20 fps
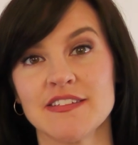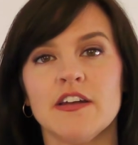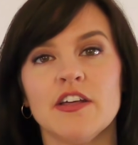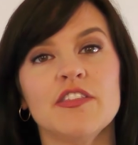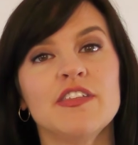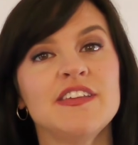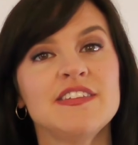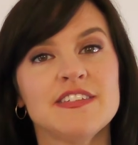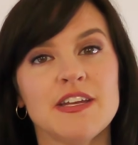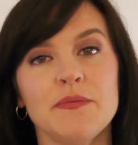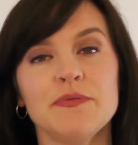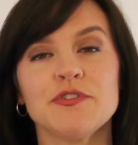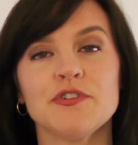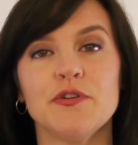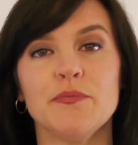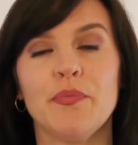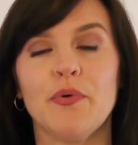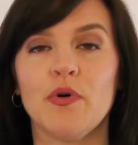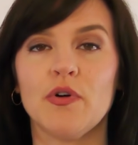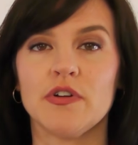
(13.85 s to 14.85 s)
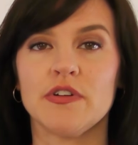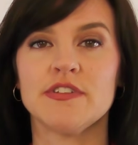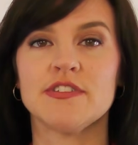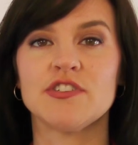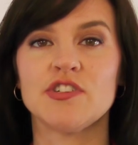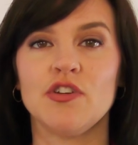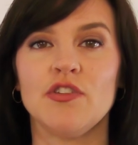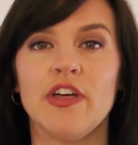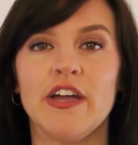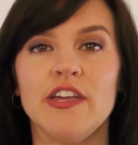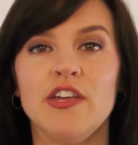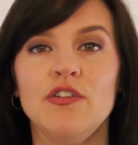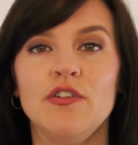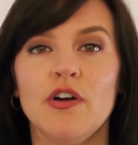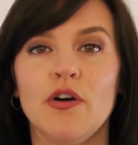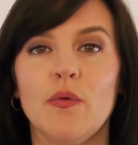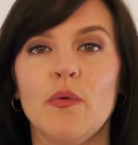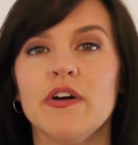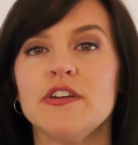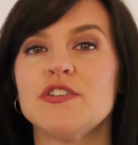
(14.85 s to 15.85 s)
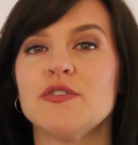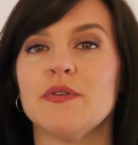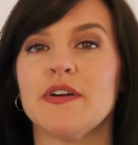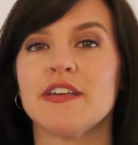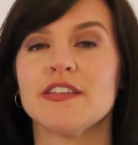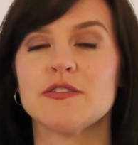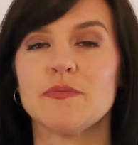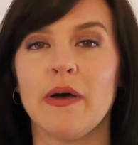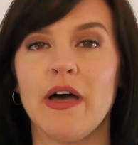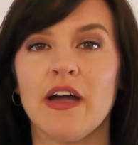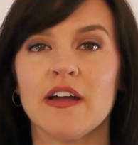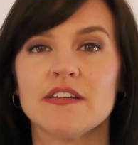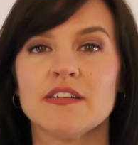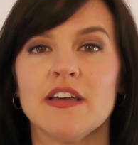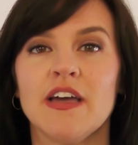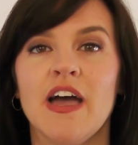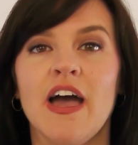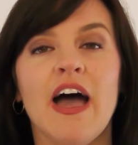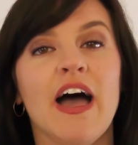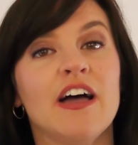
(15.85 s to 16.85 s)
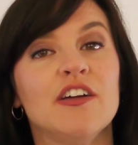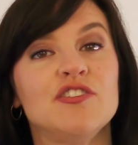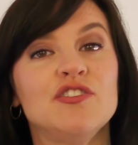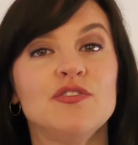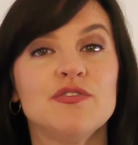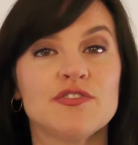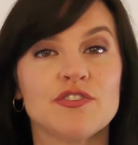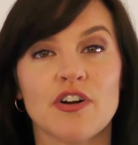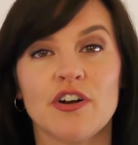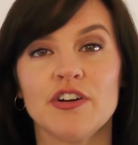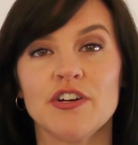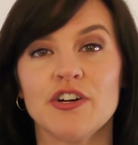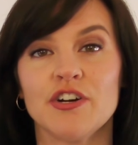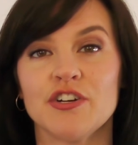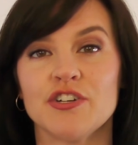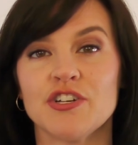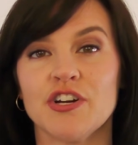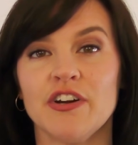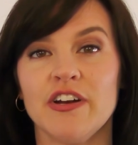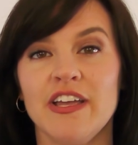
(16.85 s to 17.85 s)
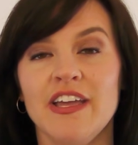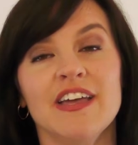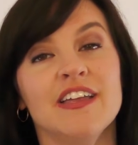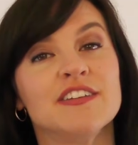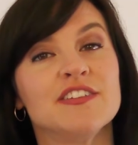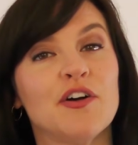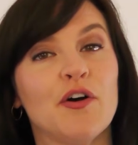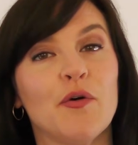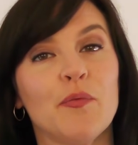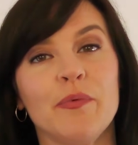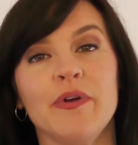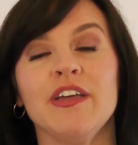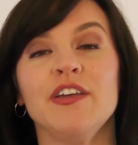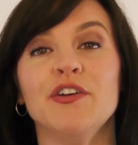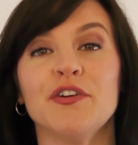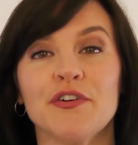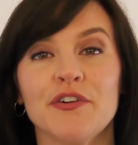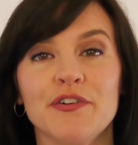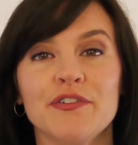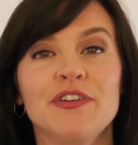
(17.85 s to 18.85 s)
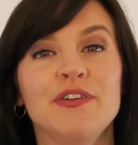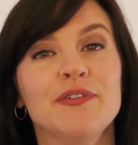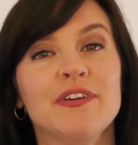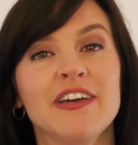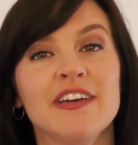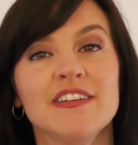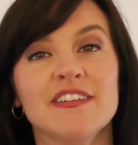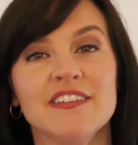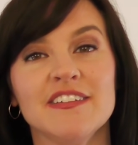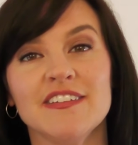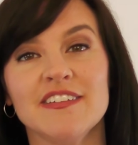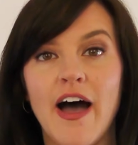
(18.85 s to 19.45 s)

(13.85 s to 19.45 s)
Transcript: Now these steps are important so that you know what to expect as you start your journey into opening your own unit.